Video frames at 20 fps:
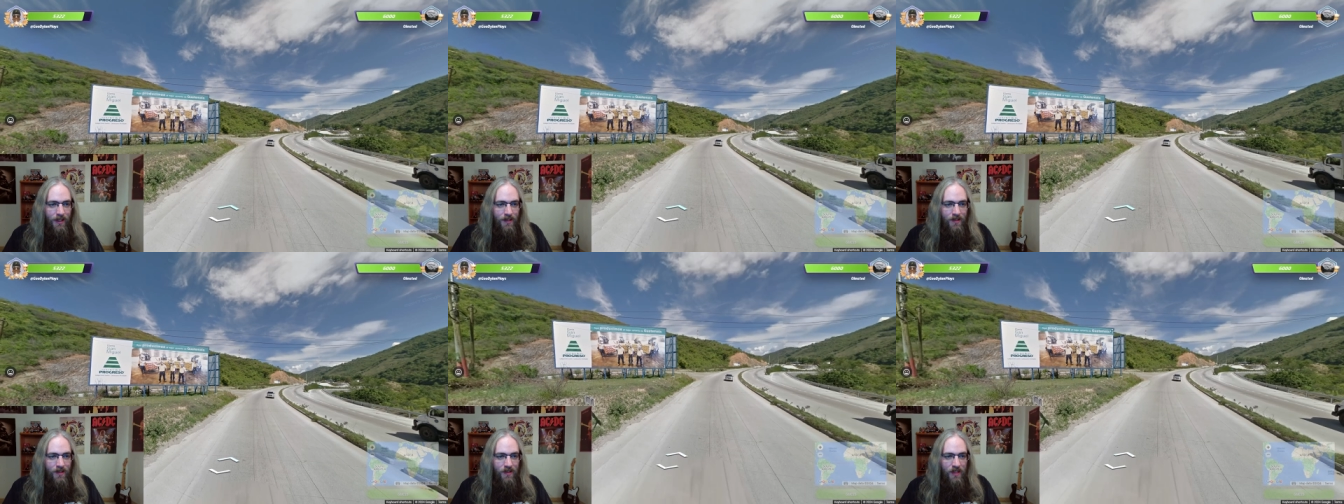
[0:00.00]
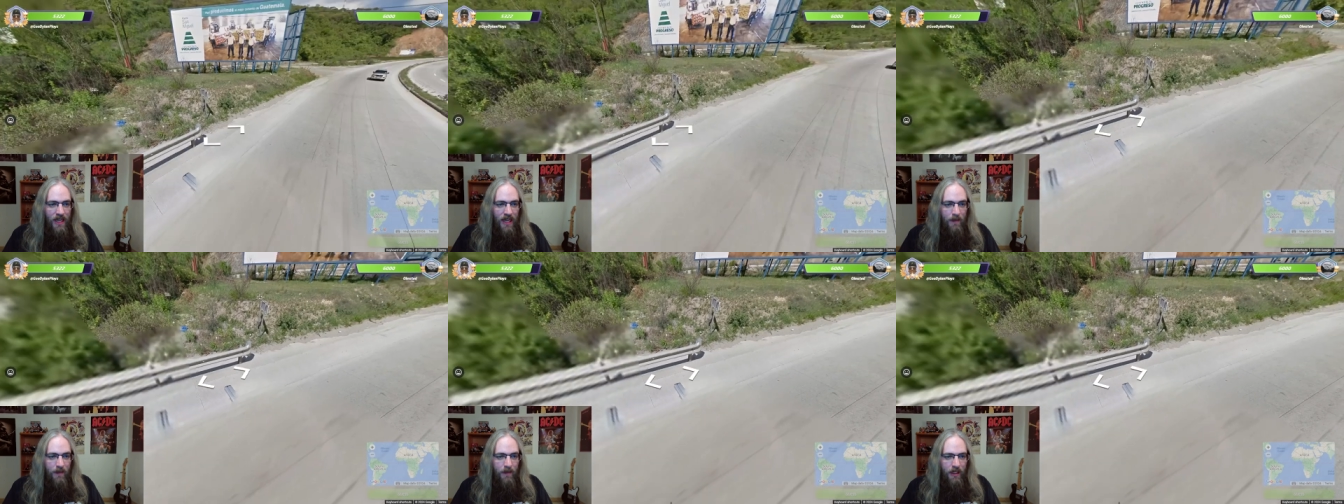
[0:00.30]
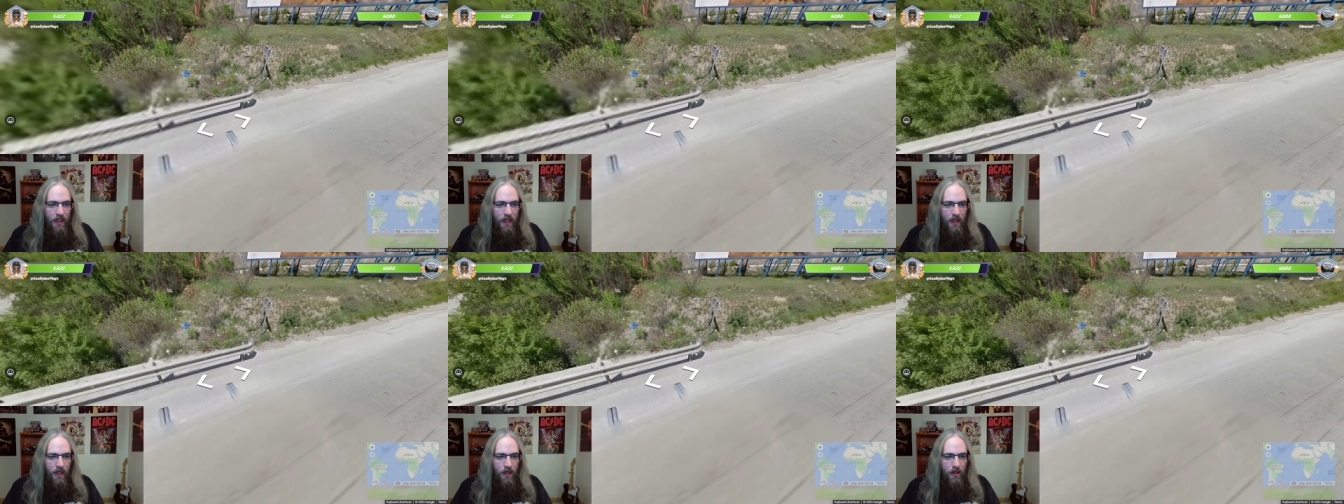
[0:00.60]
San
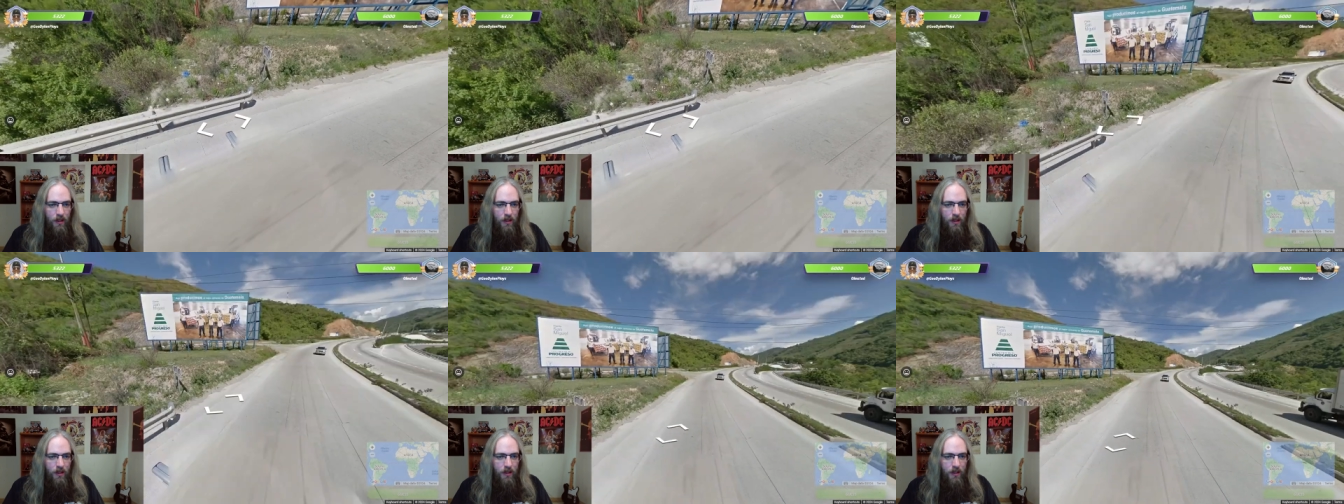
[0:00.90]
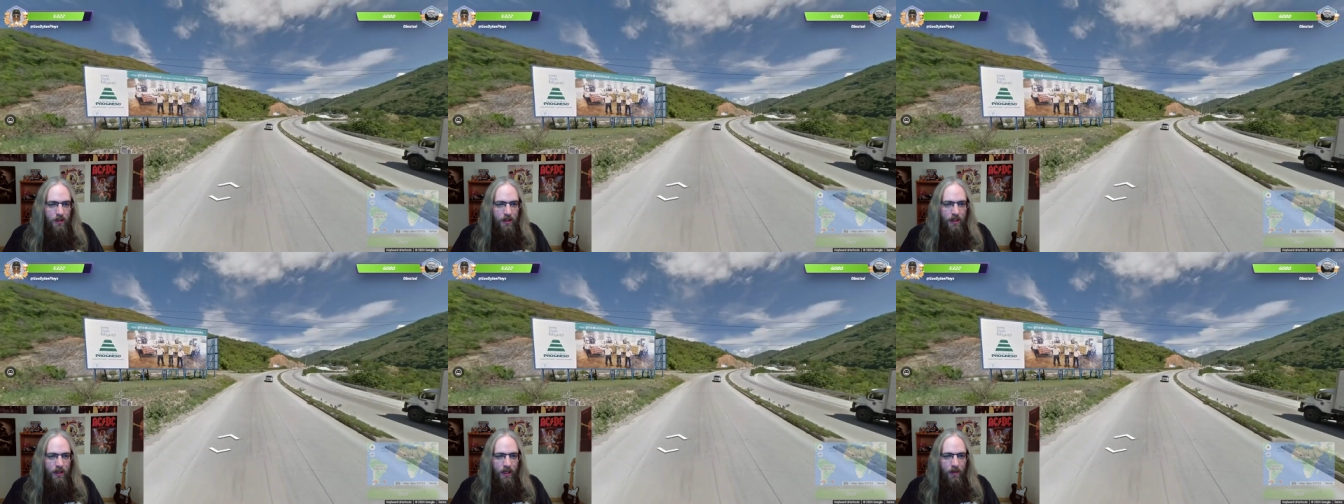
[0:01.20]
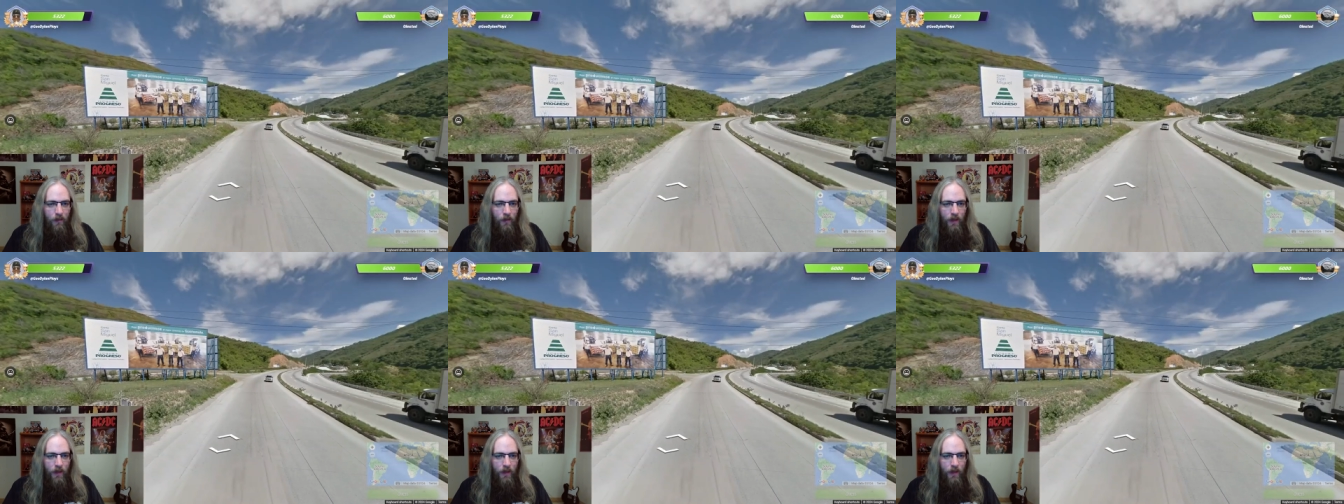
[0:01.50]
Miguel. Yep,